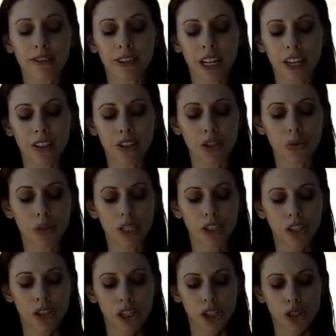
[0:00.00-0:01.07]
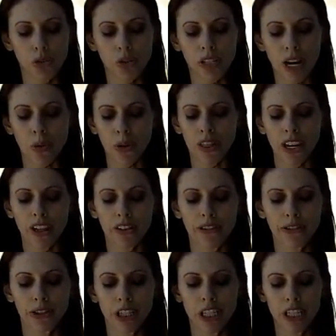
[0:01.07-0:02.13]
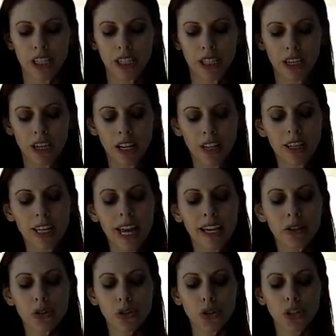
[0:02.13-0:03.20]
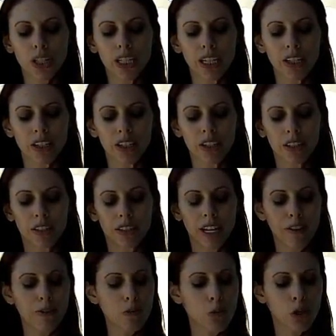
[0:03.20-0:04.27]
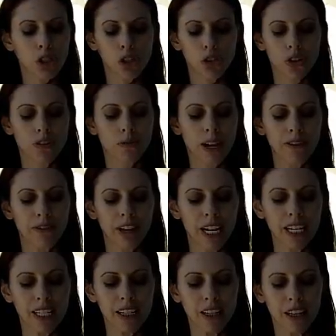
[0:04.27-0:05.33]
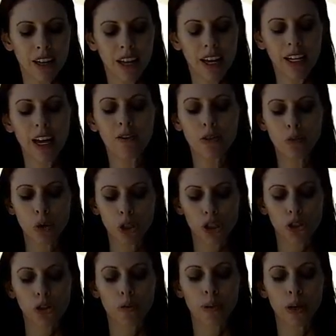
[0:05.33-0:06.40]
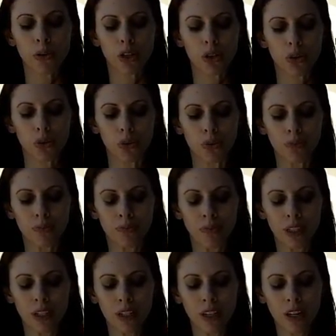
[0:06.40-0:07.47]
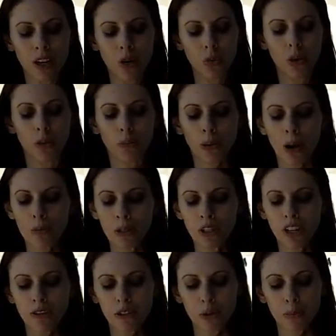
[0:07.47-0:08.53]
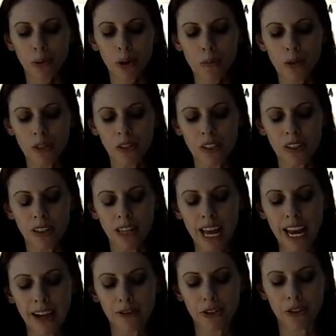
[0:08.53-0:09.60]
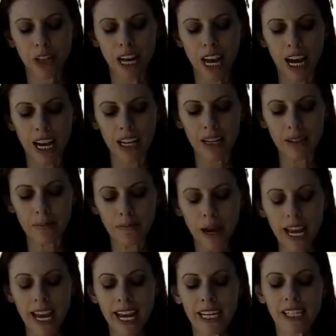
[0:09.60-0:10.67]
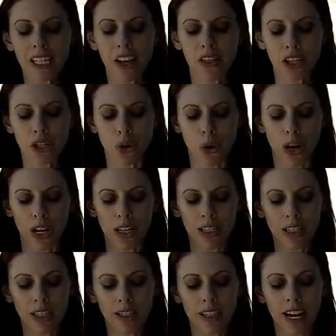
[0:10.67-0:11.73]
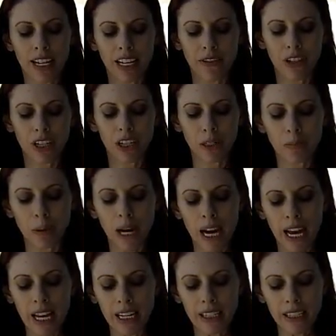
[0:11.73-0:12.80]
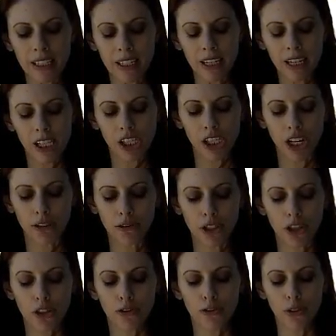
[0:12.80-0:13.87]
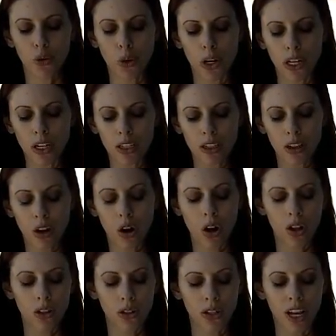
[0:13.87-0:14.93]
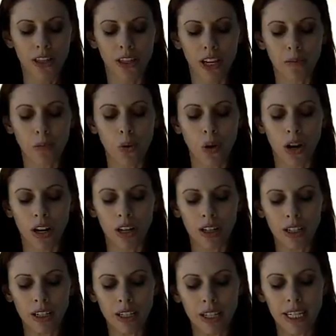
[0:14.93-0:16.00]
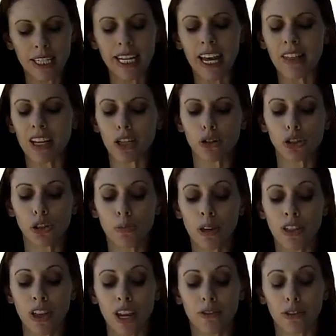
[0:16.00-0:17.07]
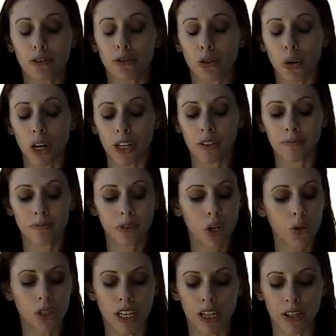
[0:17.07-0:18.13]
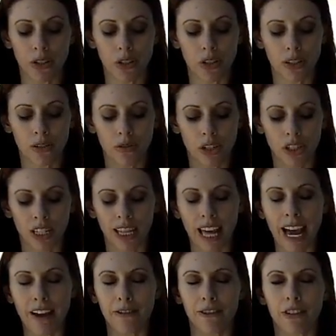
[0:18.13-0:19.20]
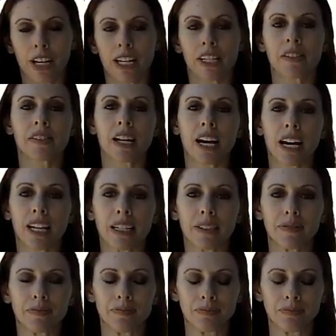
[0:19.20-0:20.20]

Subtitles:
A flick of the switch, the shoe's now on the other foot. The angles are clear, never more sure of my fate, and never more sure about you. With promise after promise, lie after lie, my hand on the door, not even a goodbye, a shove to the floor, all or nothing more, a day that you should be thankful for, no tears, just a laugh and a sigh.